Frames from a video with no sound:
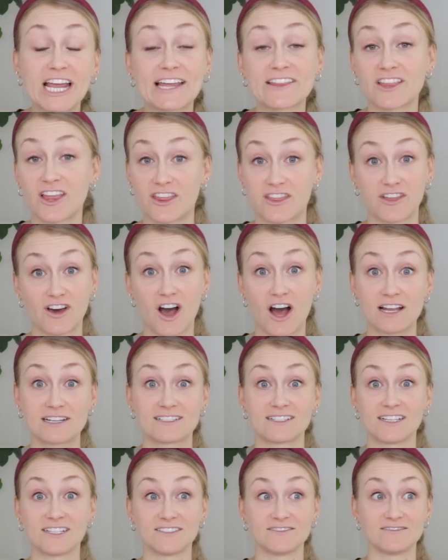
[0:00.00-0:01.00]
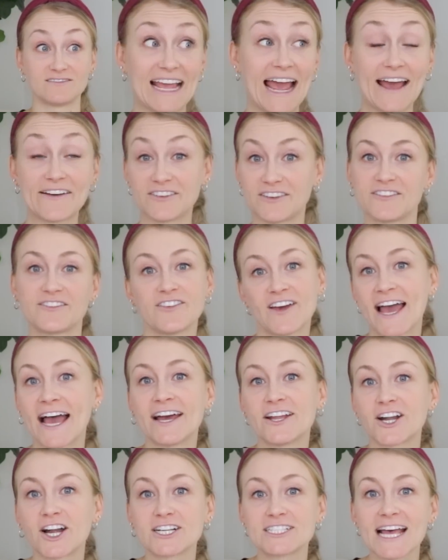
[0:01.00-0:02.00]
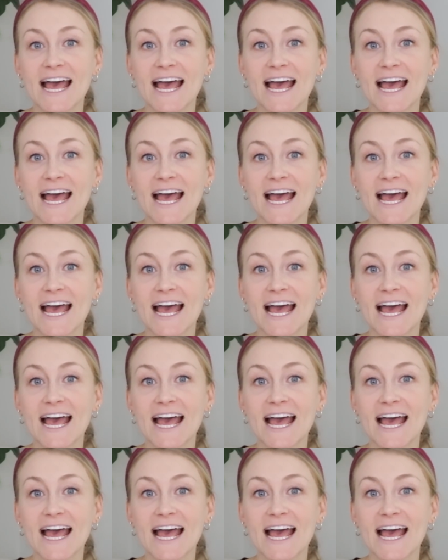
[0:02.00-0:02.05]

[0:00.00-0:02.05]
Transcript: at the thought of having fat in our